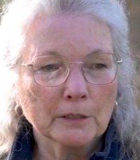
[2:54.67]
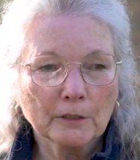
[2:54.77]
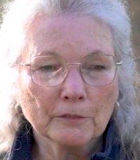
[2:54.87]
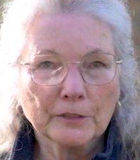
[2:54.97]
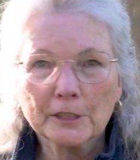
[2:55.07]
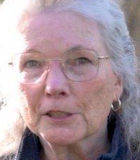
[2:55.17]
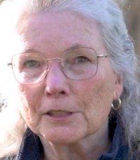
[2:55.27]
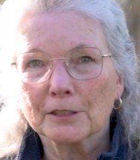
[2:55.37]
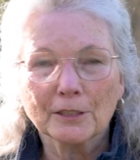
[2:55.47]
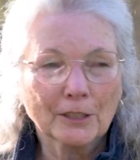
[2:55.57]
little fish,
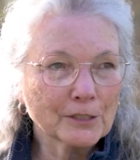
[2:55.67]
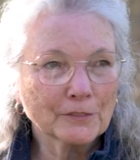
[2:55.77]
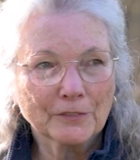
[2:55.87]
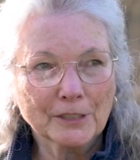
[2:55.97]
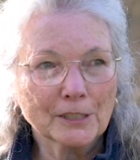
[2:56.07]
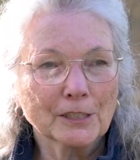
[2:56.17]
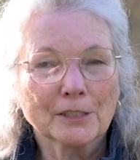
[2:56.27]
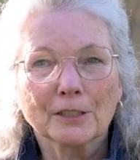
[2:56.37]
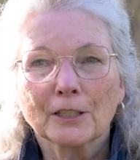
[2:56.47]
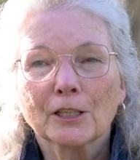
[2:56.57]
and the larger fish eats
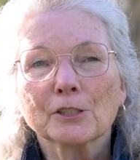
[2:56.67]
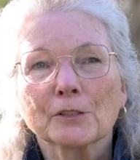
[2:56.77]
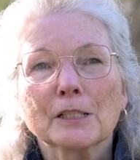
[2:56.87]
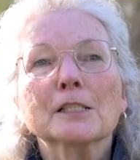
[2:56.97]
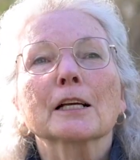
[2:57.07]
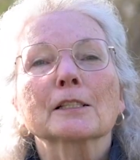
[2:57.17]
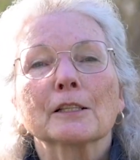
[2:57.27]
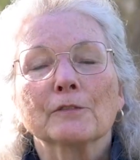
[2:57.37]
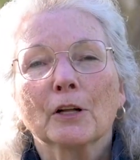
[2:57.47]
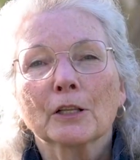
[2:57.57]
the larger insects
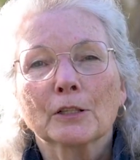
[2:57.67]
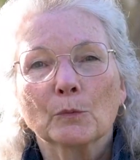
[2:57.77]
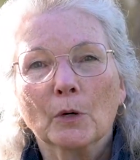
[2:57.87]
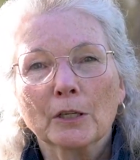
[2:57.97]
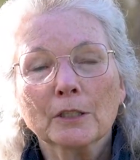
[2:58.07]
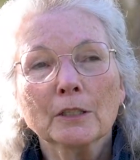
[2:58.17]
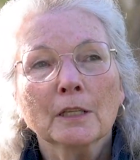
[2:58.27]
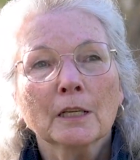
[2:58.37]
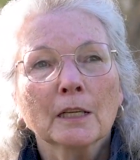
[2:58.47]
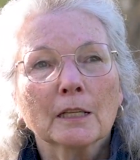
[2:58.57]
that fall in the water.
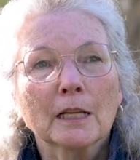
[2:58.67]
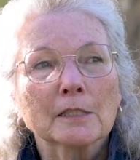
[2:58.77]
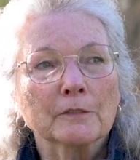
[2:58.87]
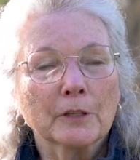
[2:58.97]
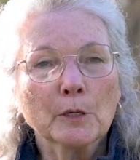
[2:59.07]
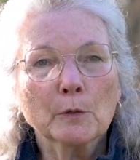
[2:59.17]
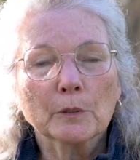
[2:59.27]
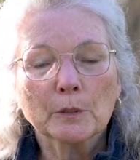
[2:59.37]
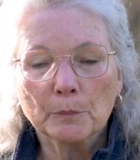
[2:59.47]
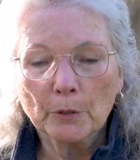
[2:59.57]
That's a very
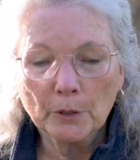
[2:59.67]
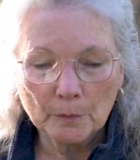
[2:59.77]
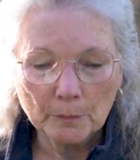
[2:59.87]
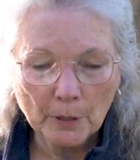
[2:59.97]
important